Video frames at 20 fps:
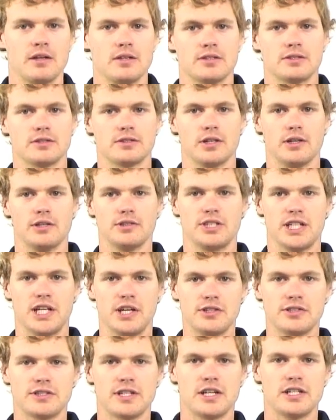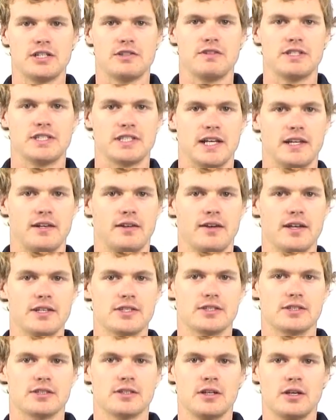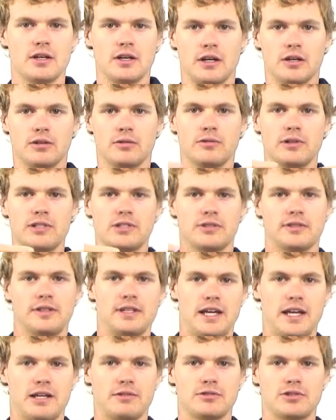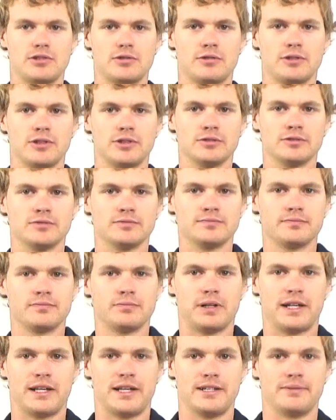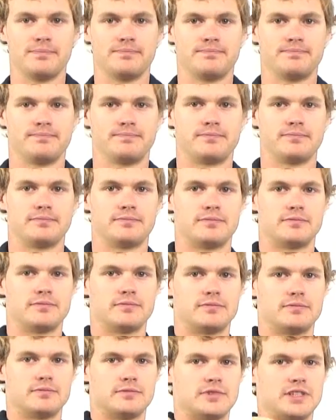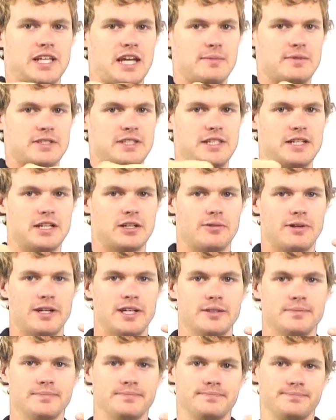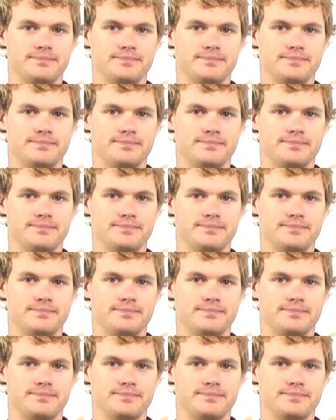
So geostationary satellites are always on the equatorial plane, same as the equator.